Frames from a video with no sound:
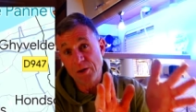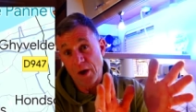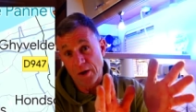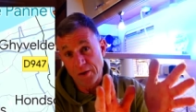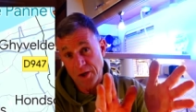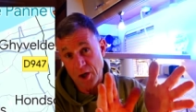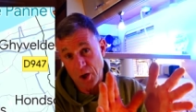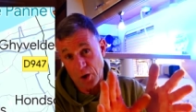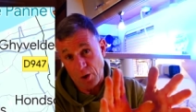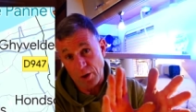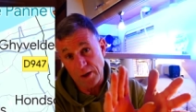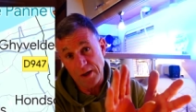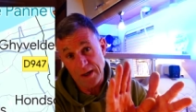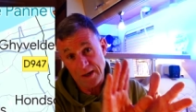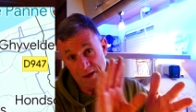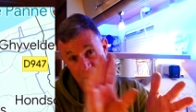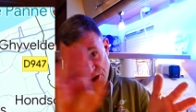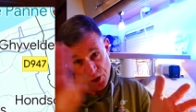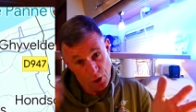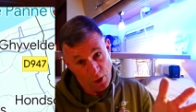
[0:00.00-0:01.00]
Dunkirk
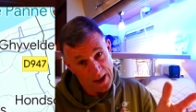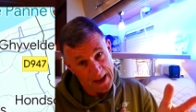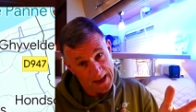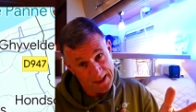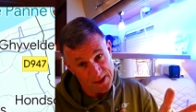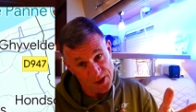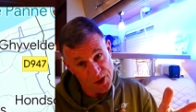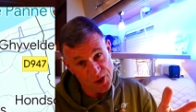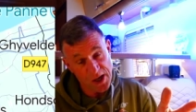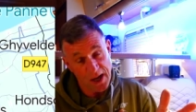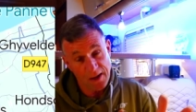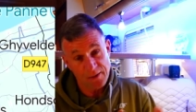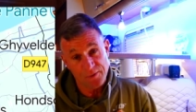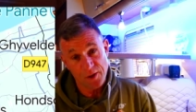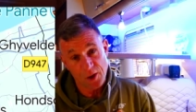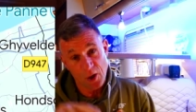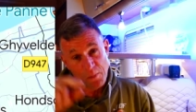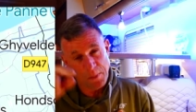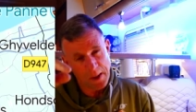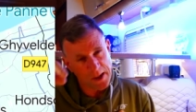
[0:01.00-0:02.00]
and start heading south,
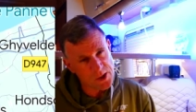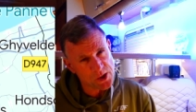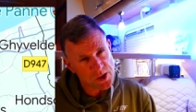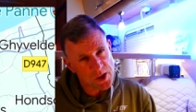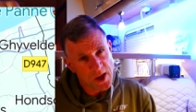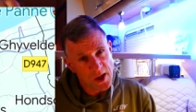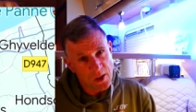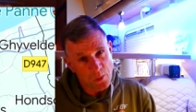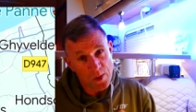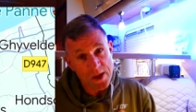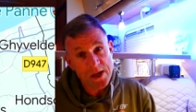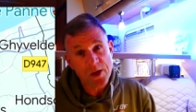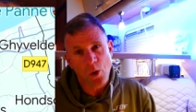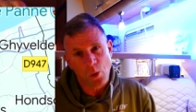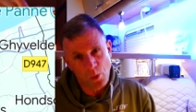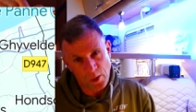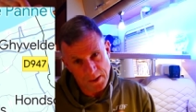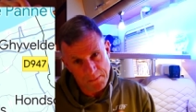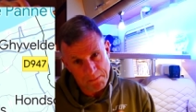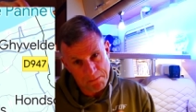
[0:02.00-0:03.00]
you go past. We
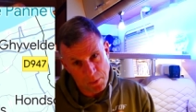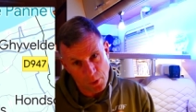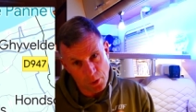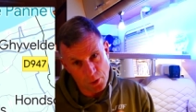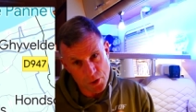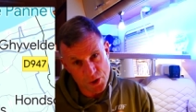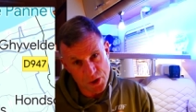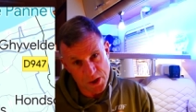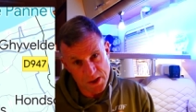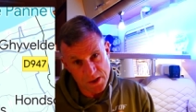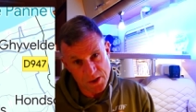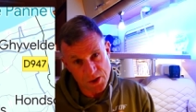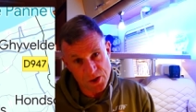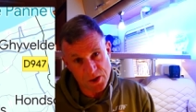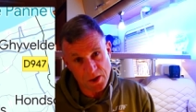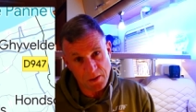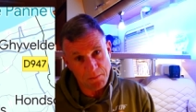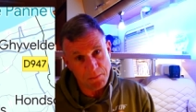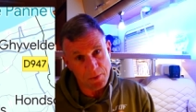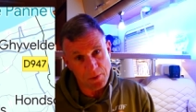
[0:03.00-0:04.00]
call it
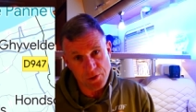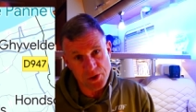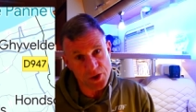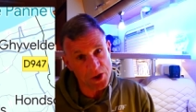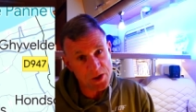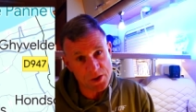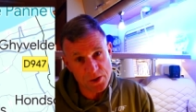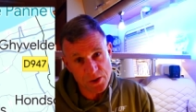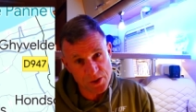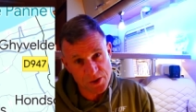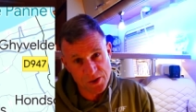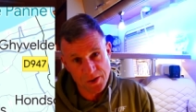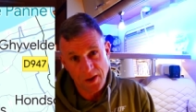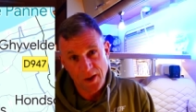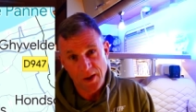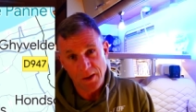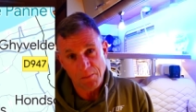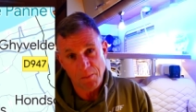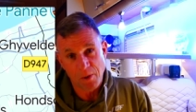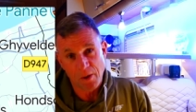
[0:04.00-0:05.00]
Burgess. Burgess.
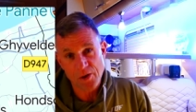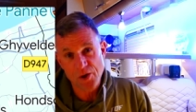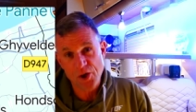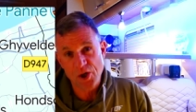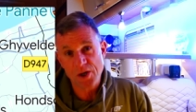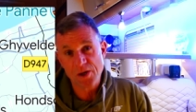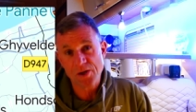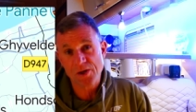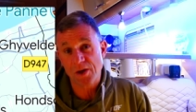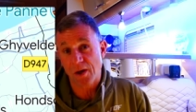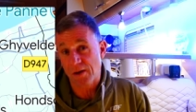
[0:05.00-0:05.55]
Burgess.